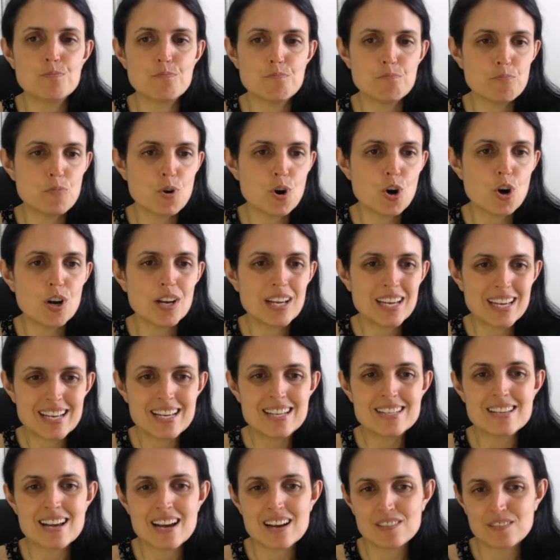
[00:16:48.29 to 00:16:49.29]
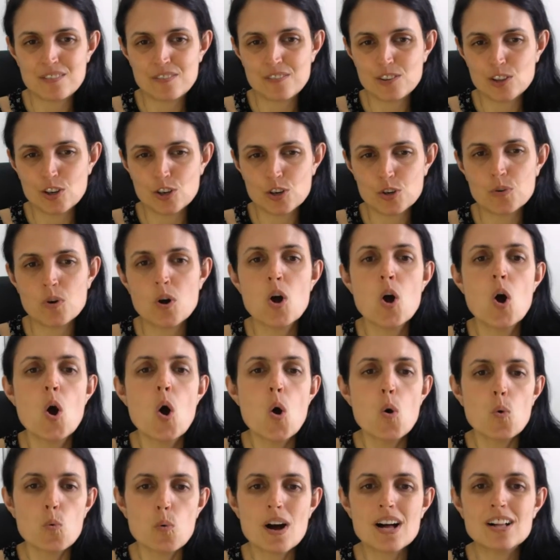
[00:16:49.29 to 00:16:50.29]
more ease and flow
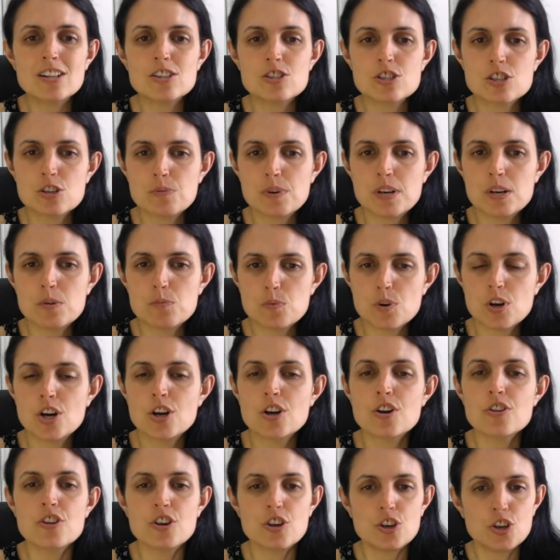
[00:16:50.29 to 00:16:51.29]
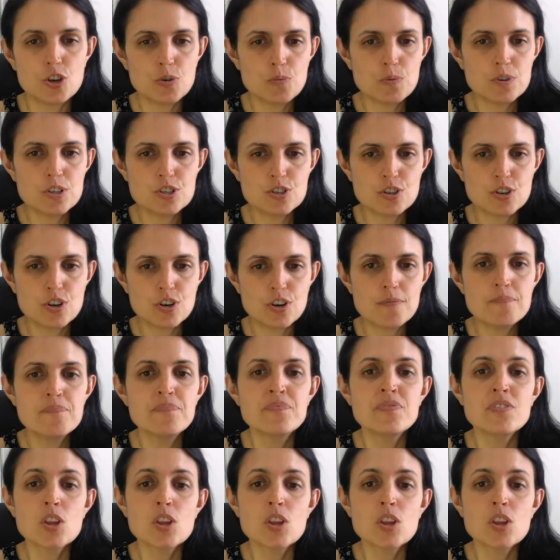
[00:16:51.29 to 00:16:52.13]
while doing work that you adore,